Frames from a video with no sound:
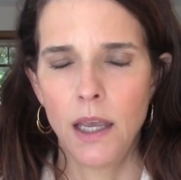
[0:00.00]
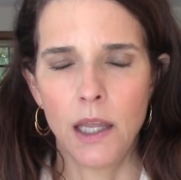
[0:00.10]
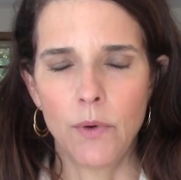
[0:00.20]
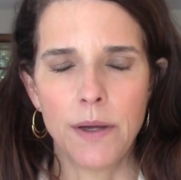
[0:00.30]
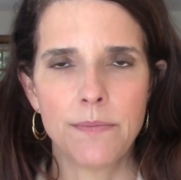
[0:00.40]

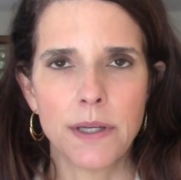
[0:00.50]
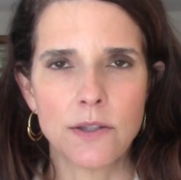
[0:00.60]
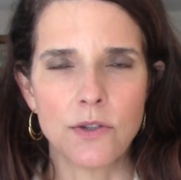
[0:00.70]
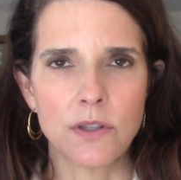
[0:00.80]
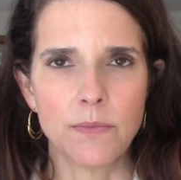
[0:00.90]
anyway,
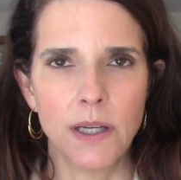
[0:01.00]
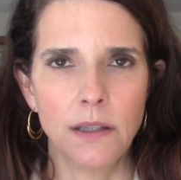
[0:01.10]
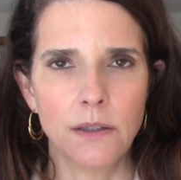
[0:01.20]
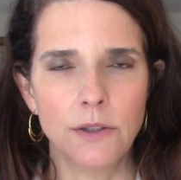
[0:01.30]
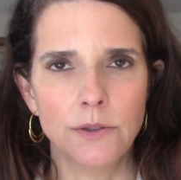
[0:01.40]
that's just my
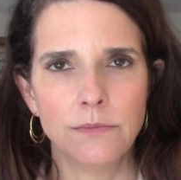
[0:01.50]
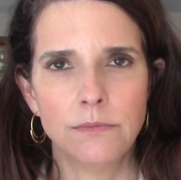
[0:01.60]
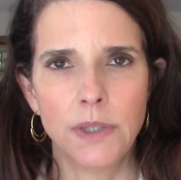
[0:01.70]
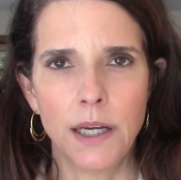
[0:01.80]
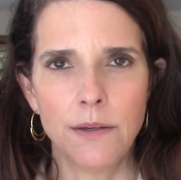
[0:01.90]
little,
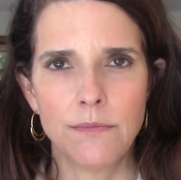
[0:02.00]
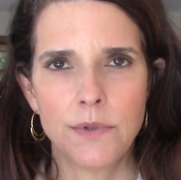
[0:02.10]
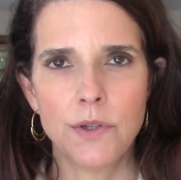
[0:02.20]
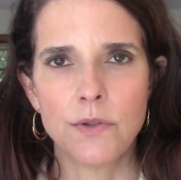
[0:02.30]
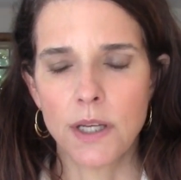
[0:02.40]
my
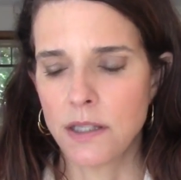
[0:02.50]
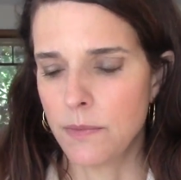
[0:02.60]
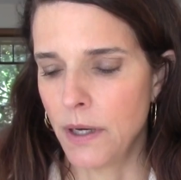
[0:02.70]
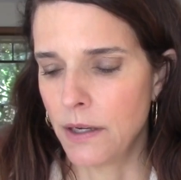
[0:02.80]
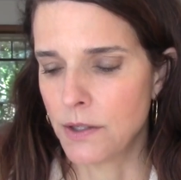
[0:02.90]
two cents
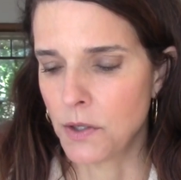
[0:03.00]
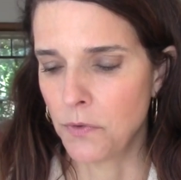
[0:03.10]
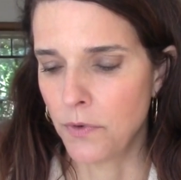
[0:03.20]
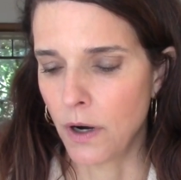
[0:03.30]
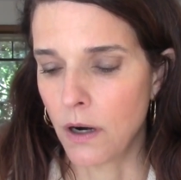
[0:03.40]
about it so
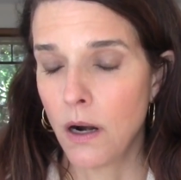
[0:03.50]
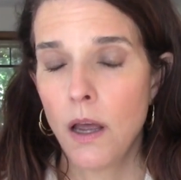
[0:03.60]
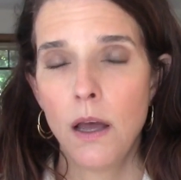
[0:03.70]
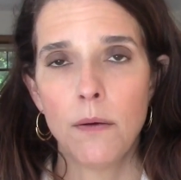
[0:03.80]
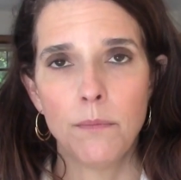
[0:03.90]
far.
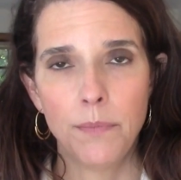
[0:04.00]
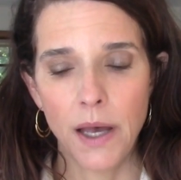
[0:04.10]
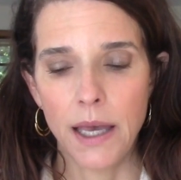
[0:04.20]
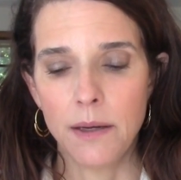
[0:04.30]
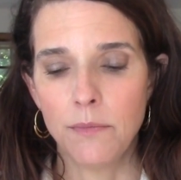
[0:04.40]

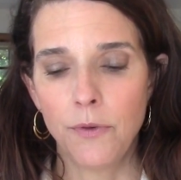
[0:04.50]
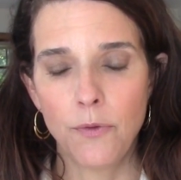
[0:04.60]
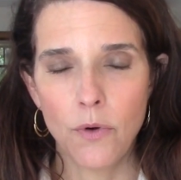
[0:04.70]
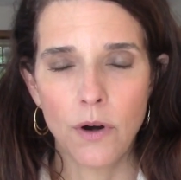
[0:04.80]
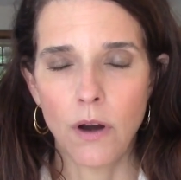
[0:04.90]
But
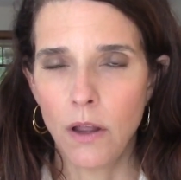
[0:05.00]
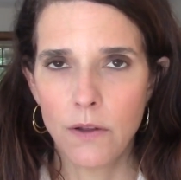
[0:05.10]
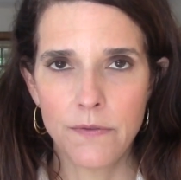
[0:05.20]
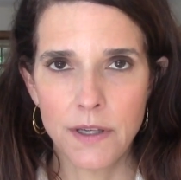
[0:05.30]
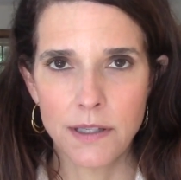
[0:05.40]
before
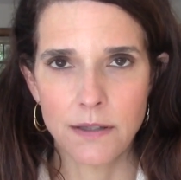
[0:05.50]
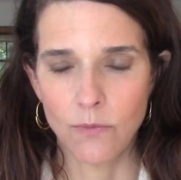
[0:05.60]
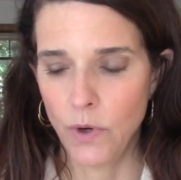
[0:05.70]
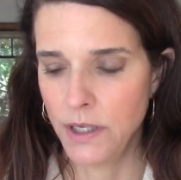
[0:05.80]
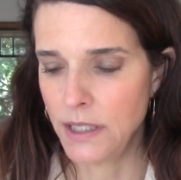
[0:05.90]
all of this
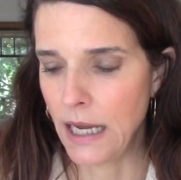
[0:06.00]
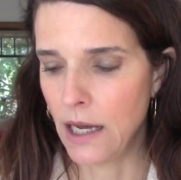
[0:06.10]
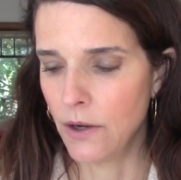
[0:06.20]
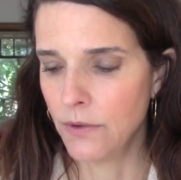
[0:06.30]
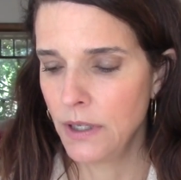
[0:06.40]
went
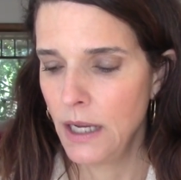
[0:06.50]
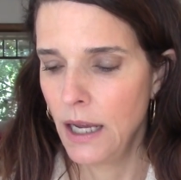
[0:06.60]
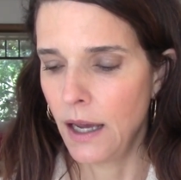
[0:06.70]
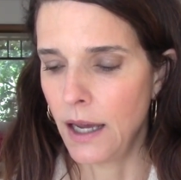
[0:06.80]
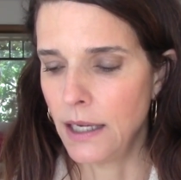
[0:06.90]
down,
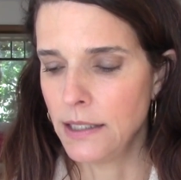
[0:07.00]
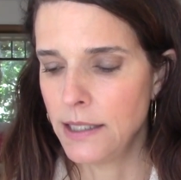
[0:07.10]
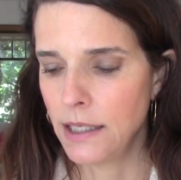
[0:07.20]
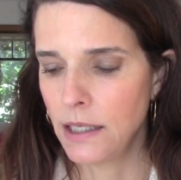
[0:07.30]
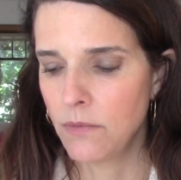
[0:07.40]
I
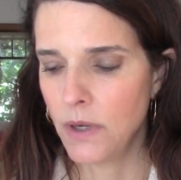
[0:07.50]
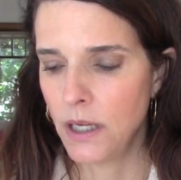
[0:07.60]
did